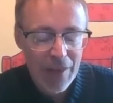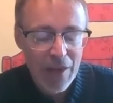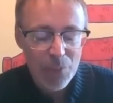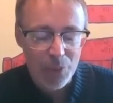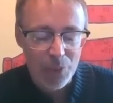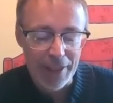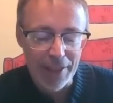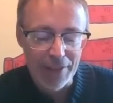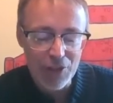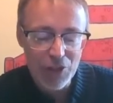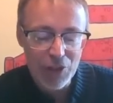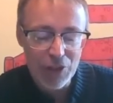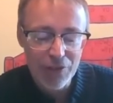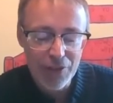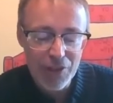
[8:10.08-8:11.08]
Breaking the
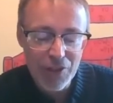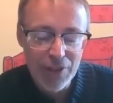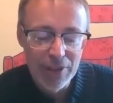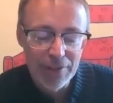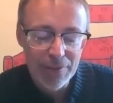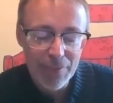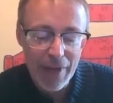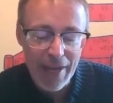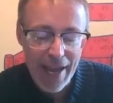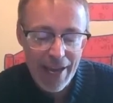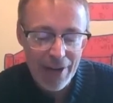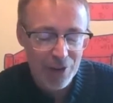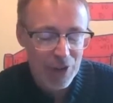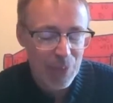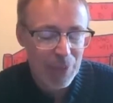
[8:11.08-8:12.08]
surface, my
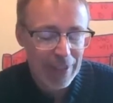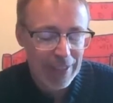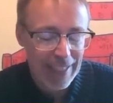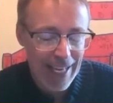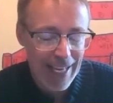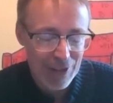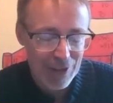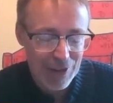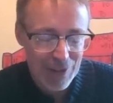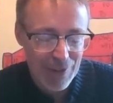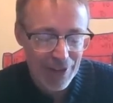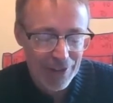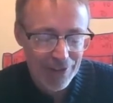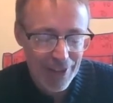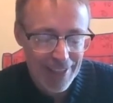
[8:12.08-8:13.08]
hair is plastered to
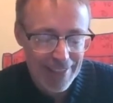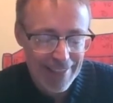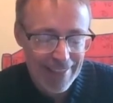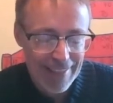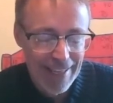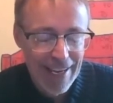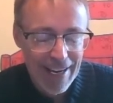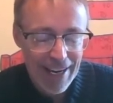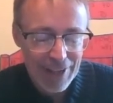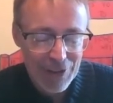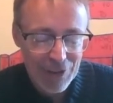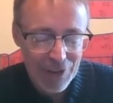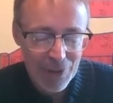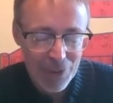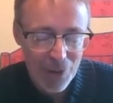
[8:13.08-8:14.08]
my face. I
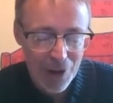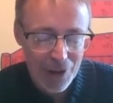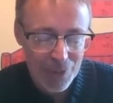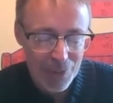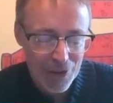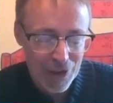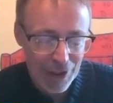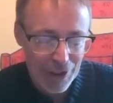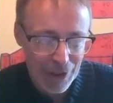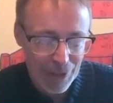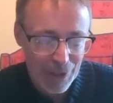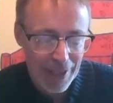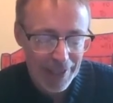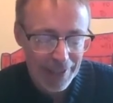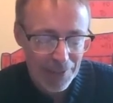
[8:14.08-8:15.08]
tread water, pushing it
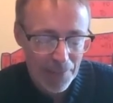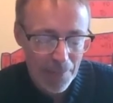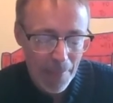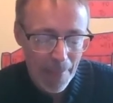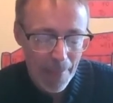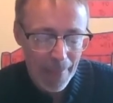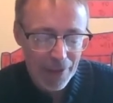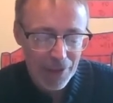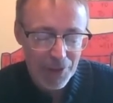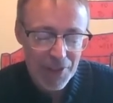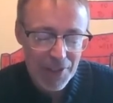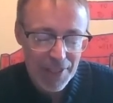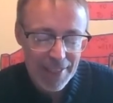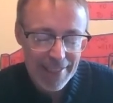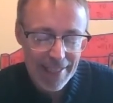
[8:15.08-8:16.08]
away.
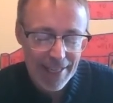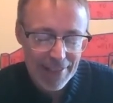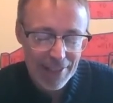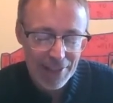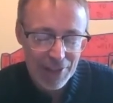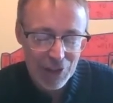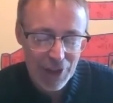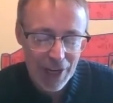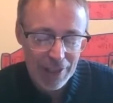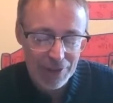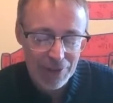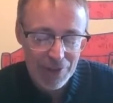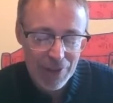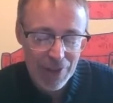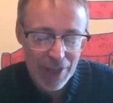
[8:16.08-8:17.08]
Christie stands in the
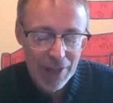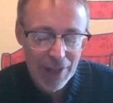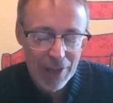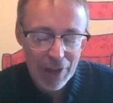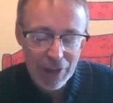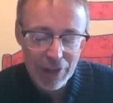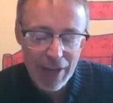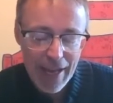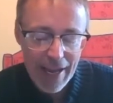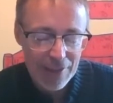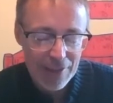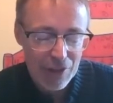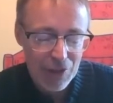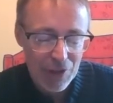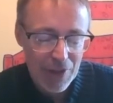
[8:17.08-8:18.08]
shallows, her
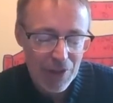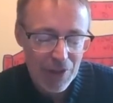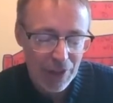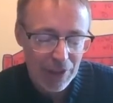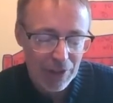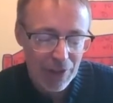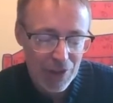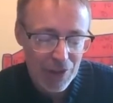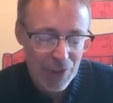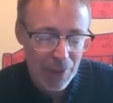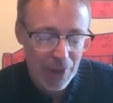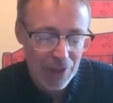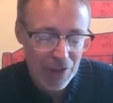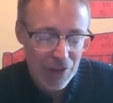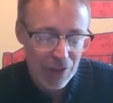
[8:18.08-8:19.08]
hands tracing across the
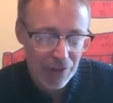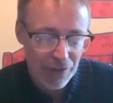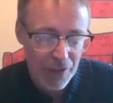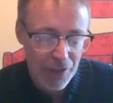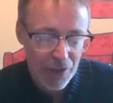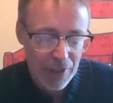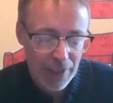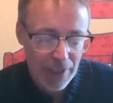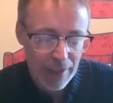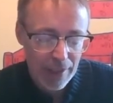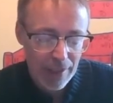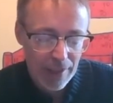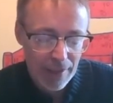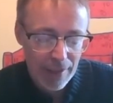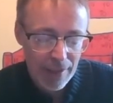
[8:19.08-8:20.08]
pond's surface.
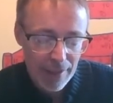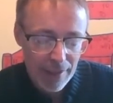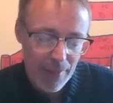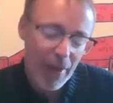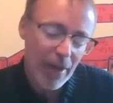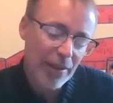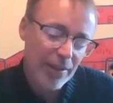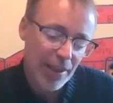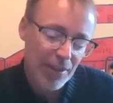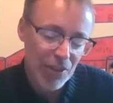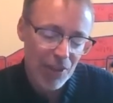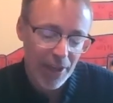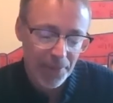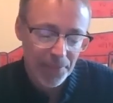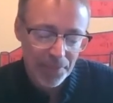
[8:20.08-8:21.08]
Come on, I
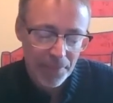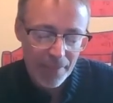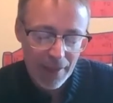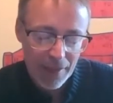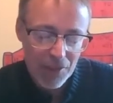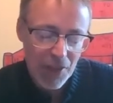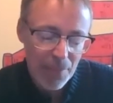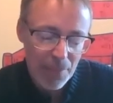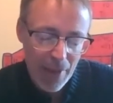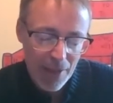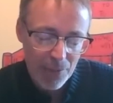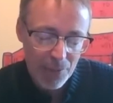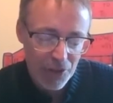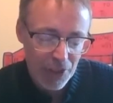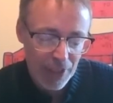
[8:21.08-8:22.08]
say. It's not bad
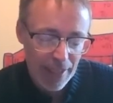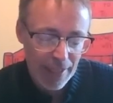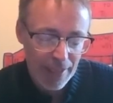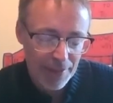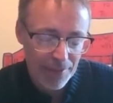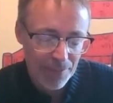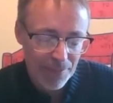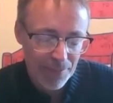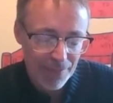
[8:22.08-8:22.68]
once you get in.